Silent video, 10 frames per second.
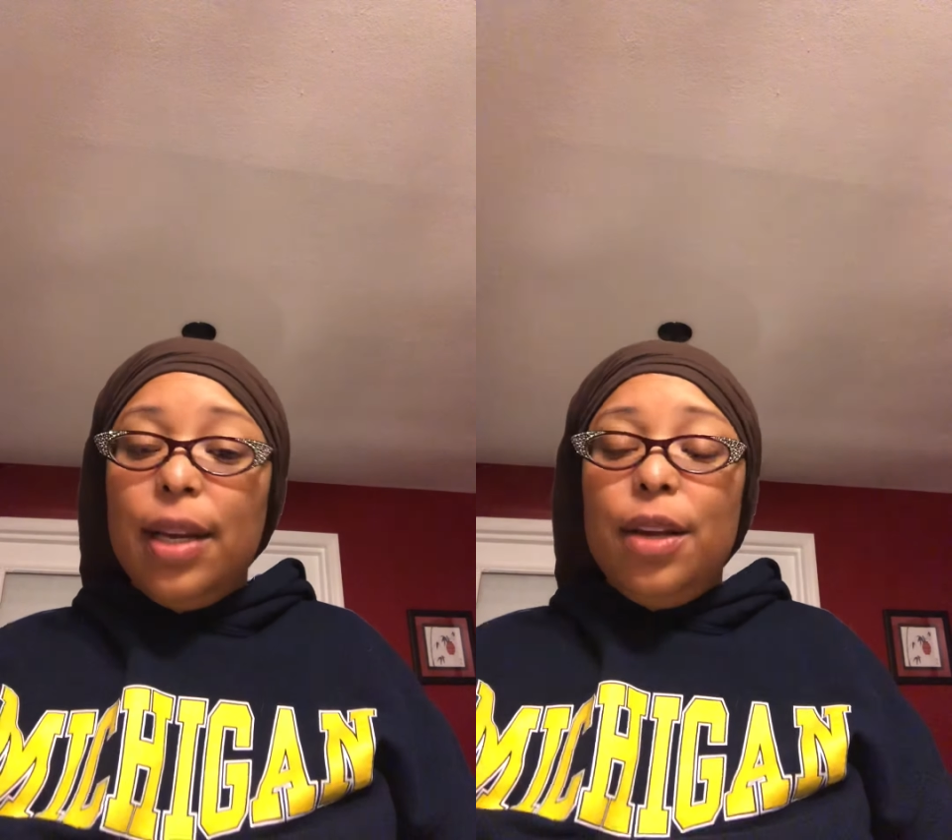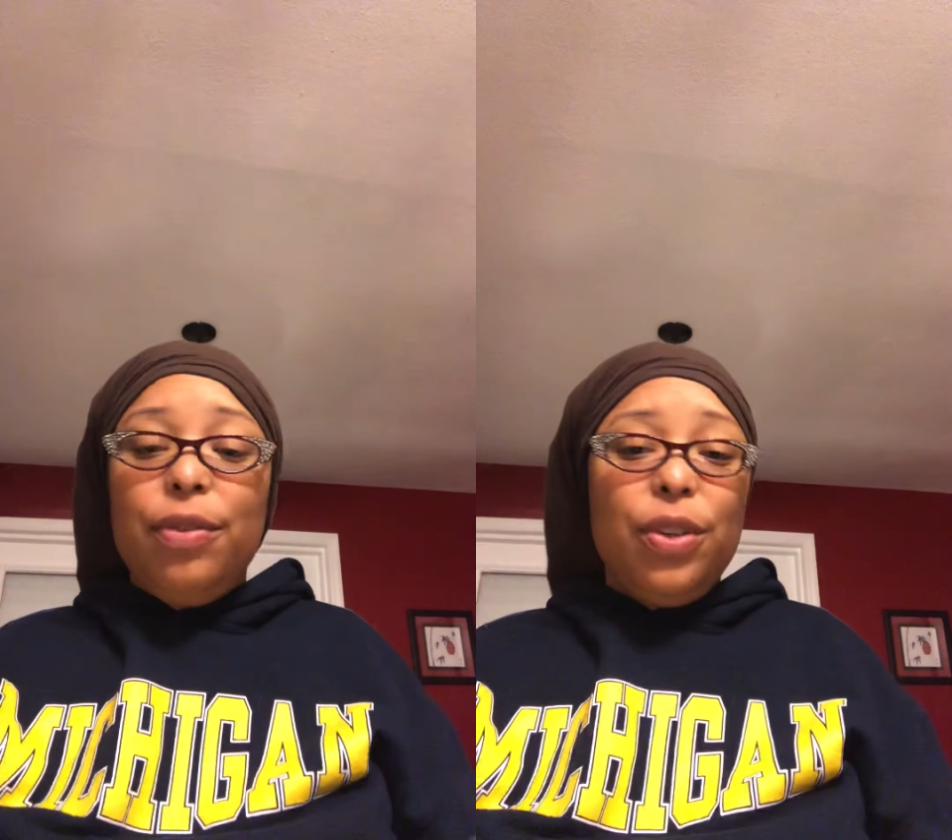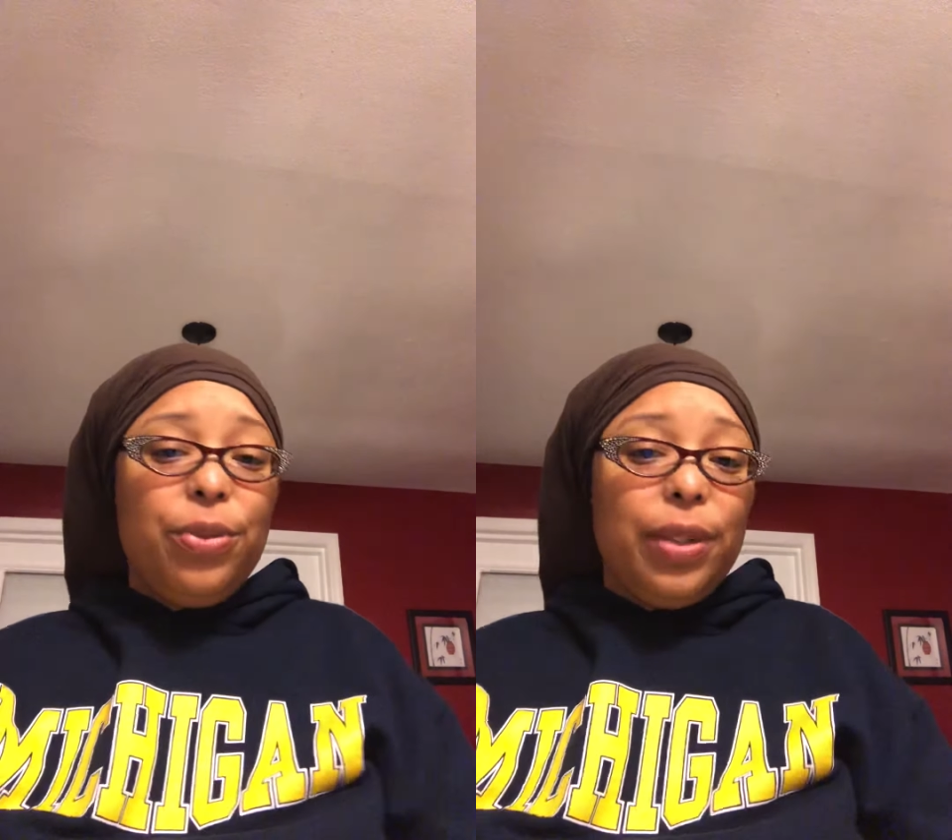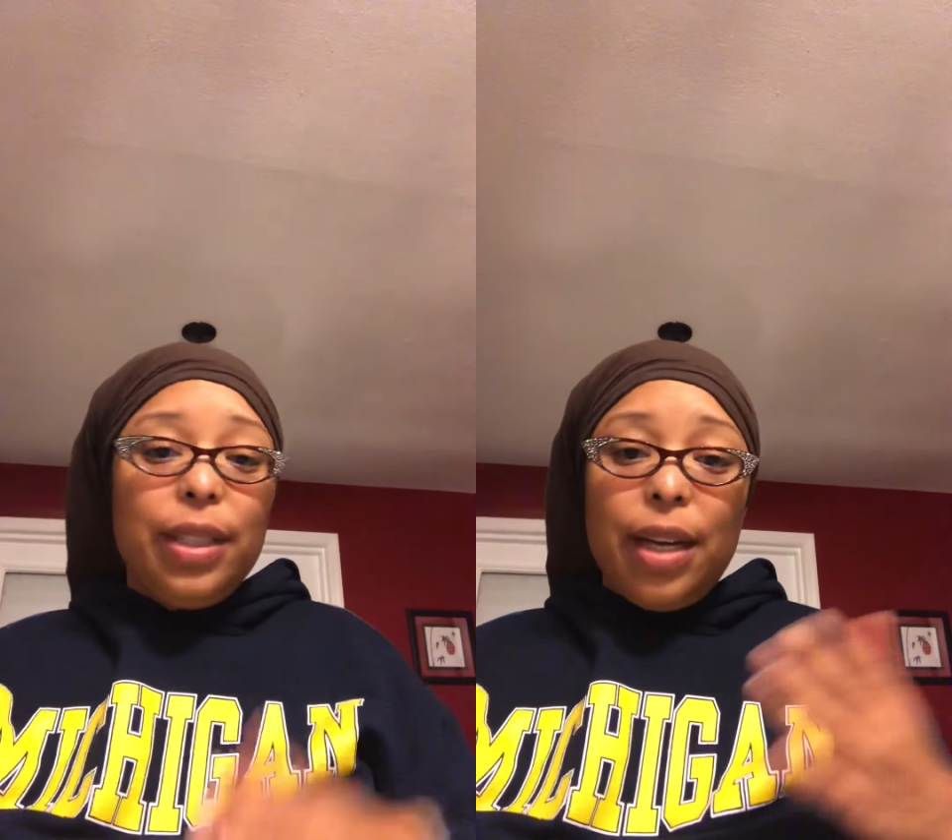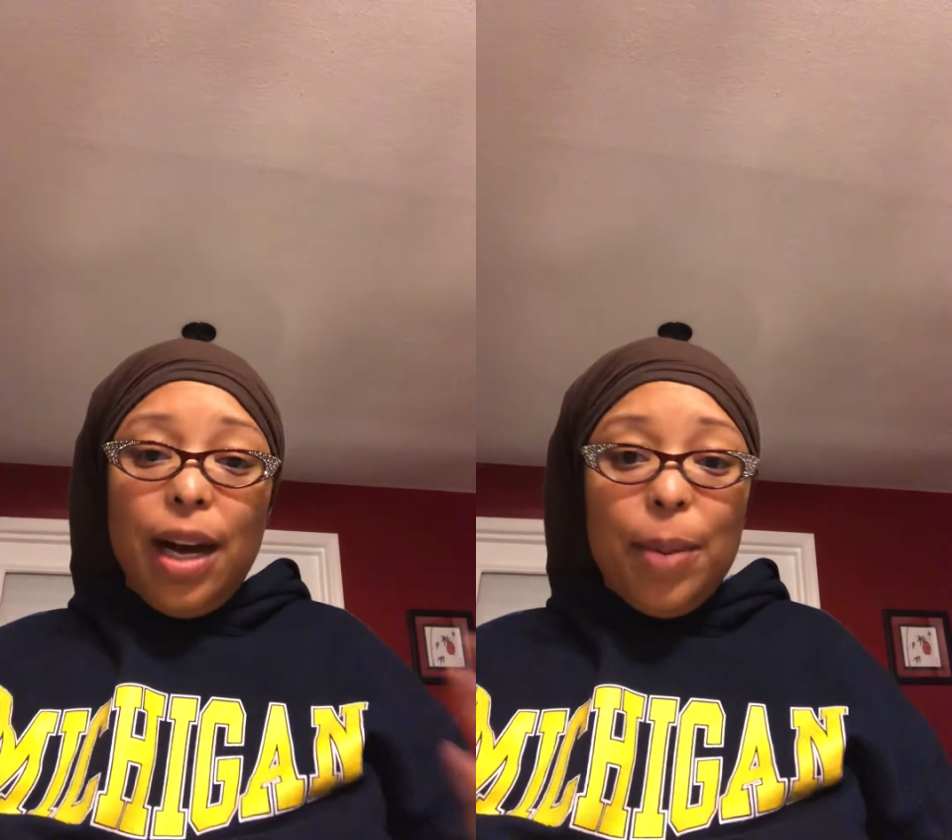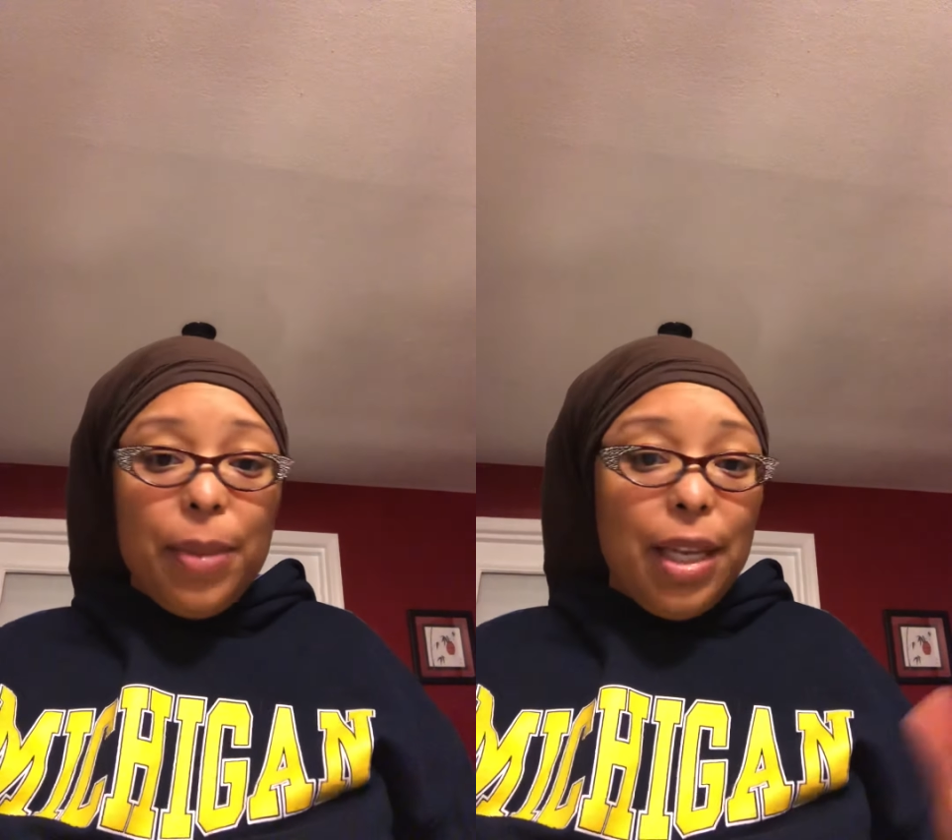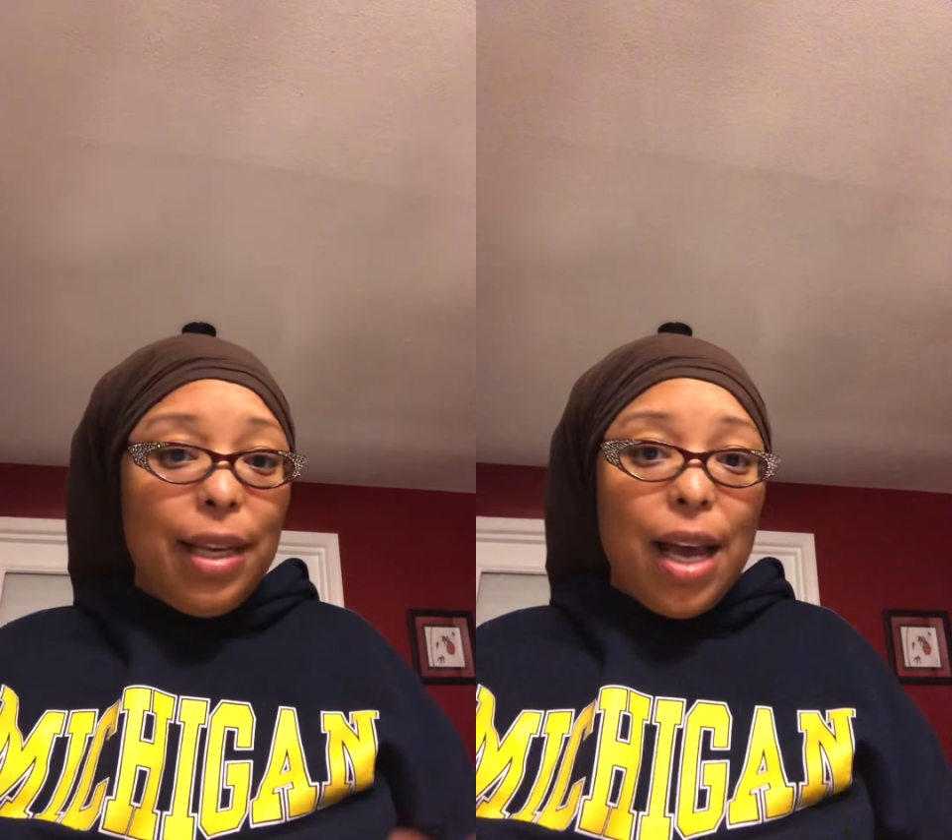Feel free to comment.